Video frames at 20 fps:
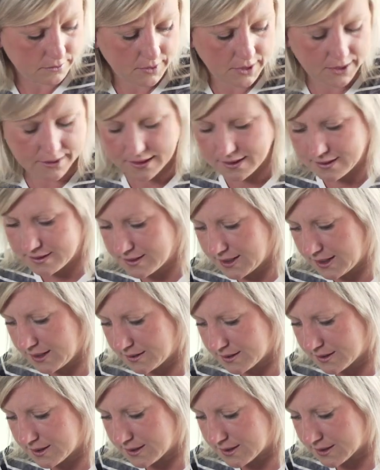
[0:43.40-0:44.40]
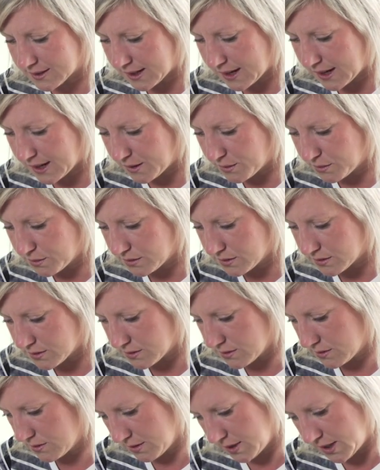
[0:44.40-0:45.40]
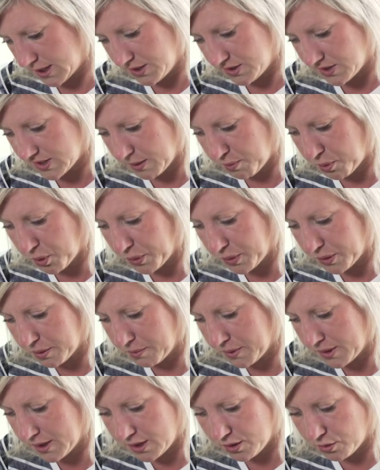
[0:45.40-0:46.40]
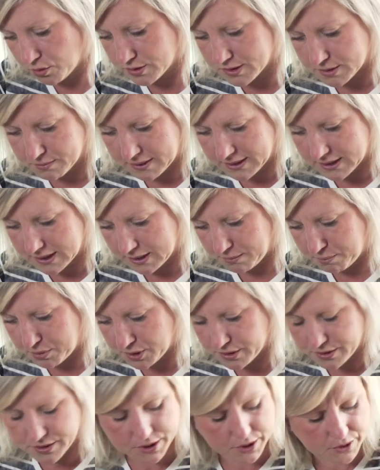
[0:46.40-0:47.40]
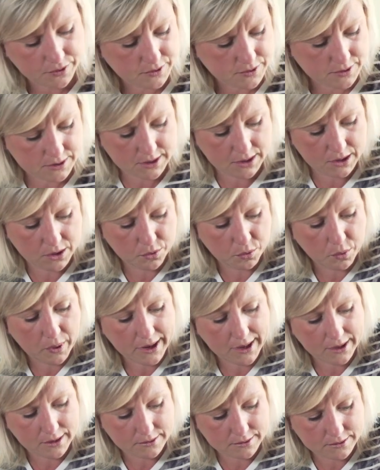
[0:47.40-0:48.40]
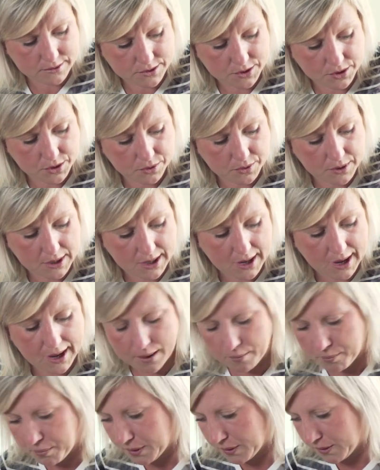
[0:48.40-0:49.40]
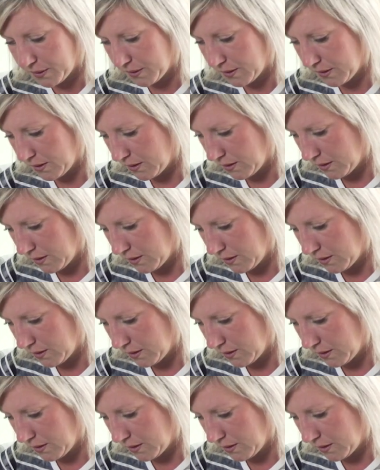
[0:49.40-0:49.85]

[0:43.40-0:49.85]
It syncs to the scales. Daily I monitor different aspects of my health using different